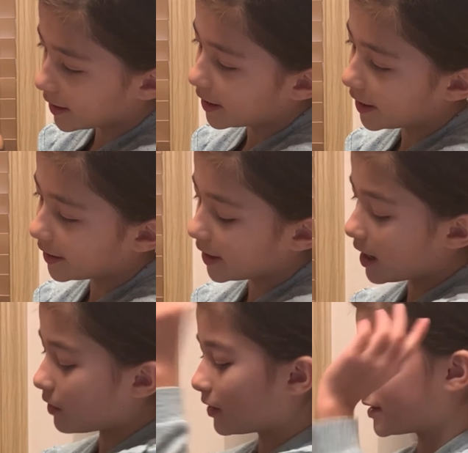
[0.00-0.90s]
And
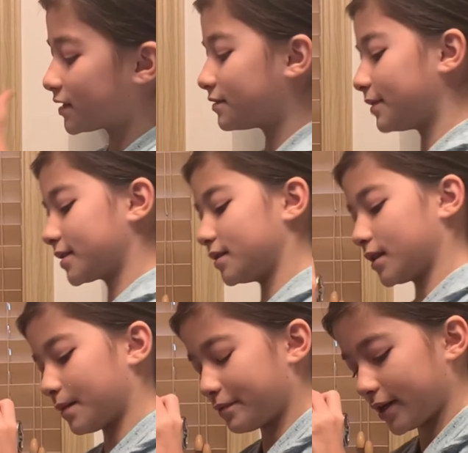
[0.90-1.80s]
now it is mixed in
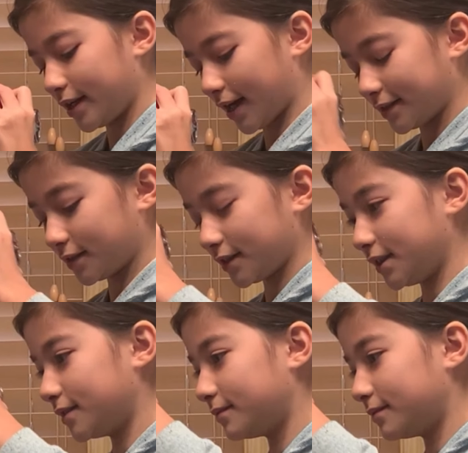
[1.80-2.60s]
there pretty nicely.